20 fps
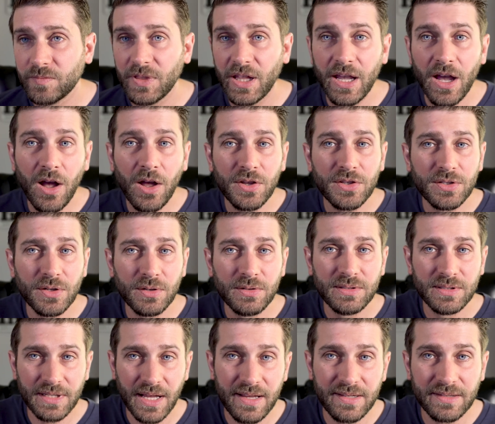They
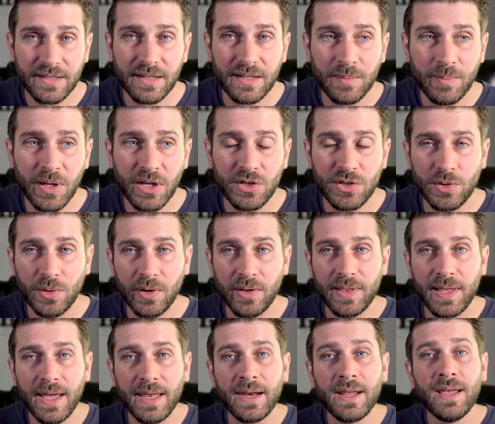also tested to make sure
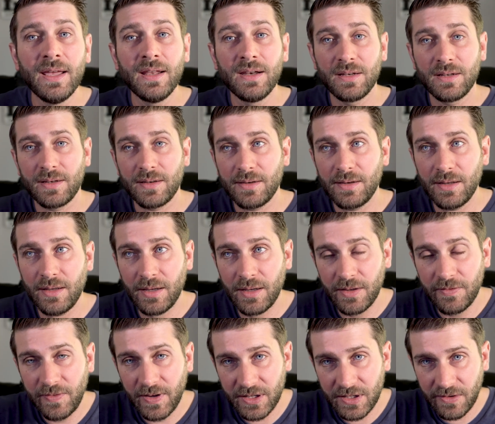that
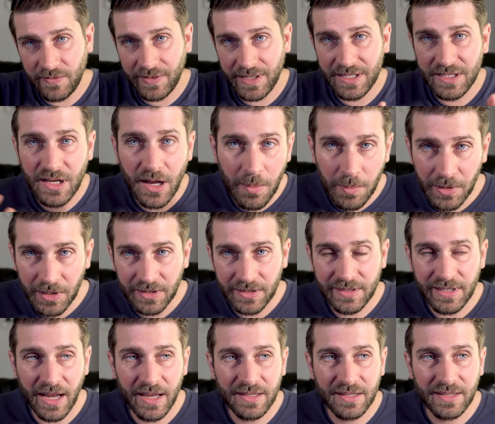effectively doubling
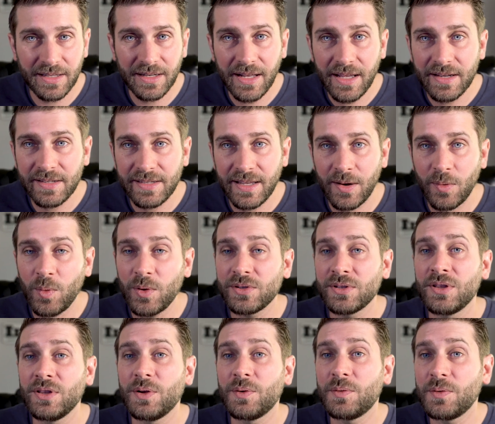the size of the data set
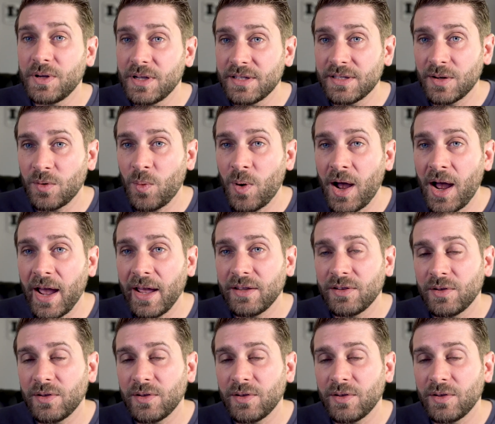wasn't the reason why.